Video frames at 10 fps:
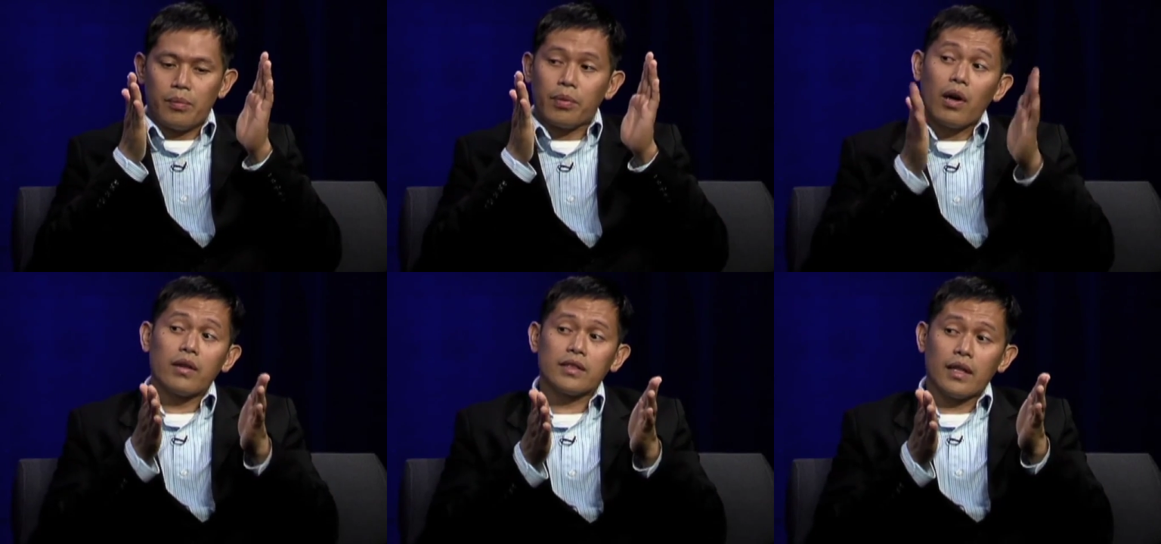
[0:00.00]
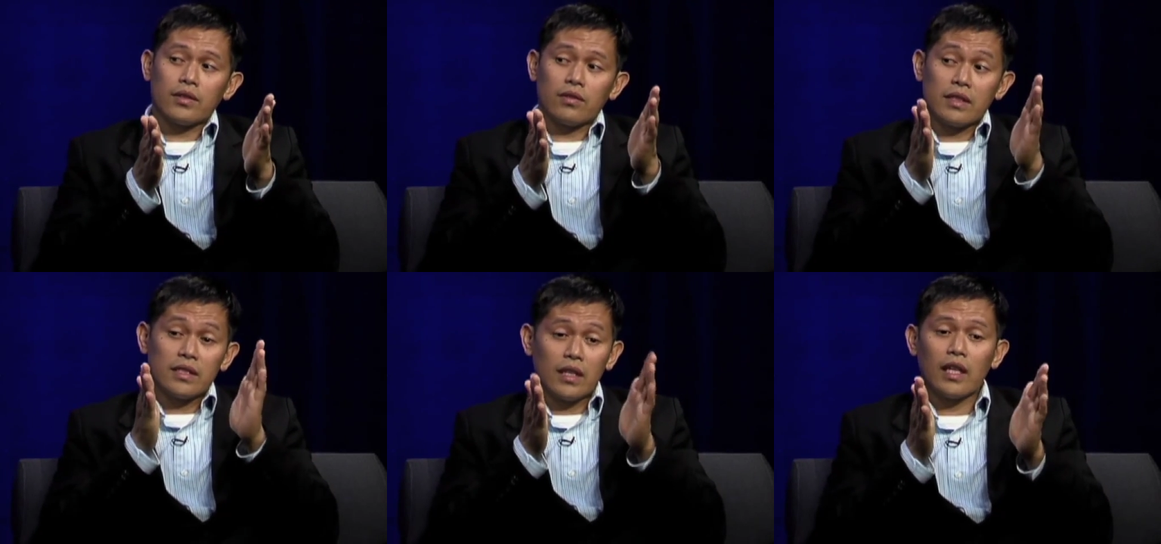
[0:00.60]
process or
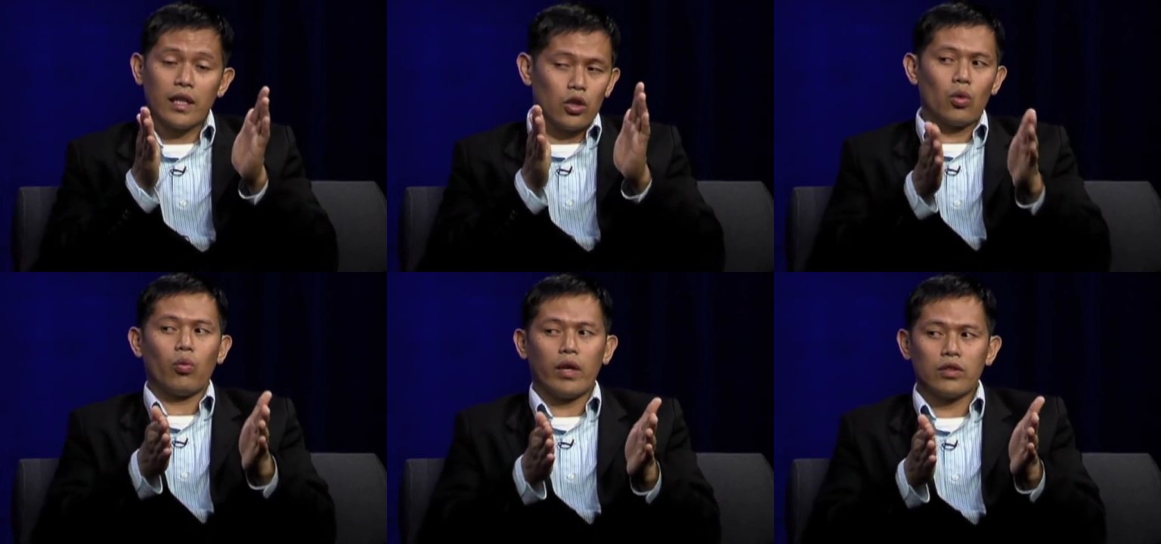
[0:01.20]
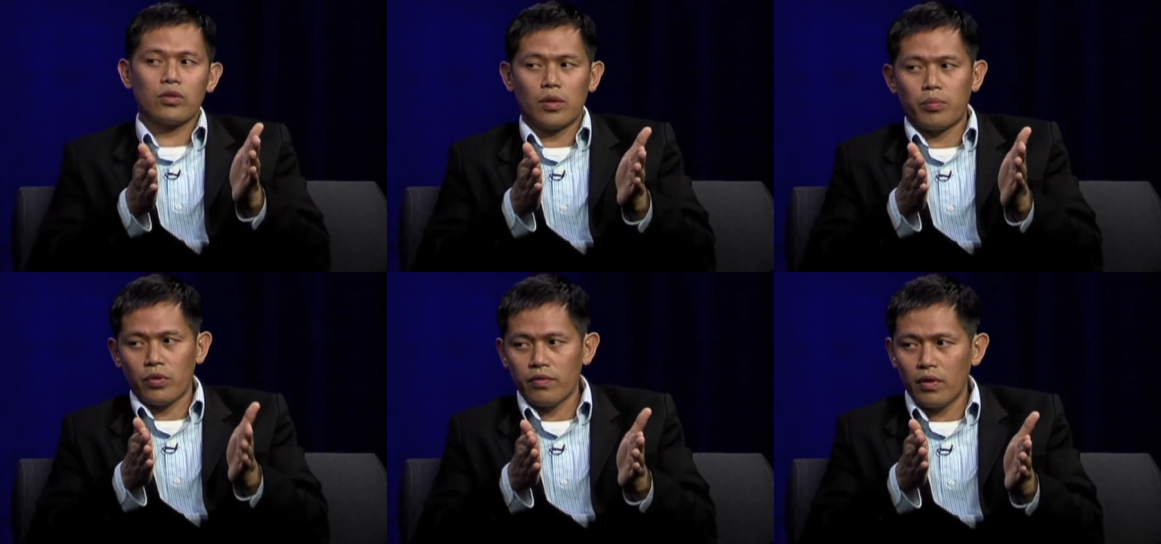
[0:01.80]
the skill that you want to
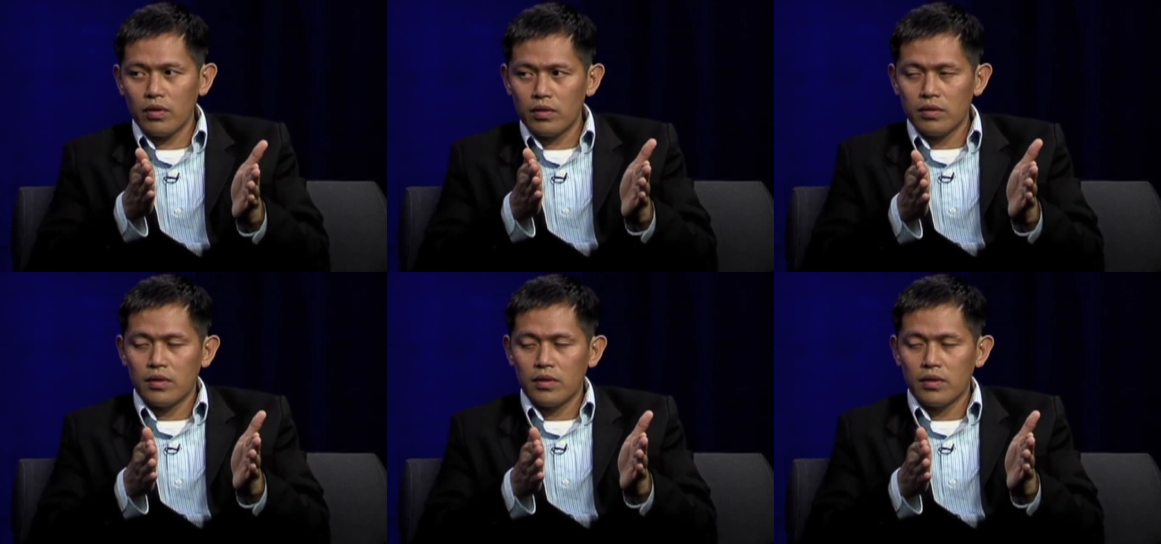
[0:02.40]
improve on.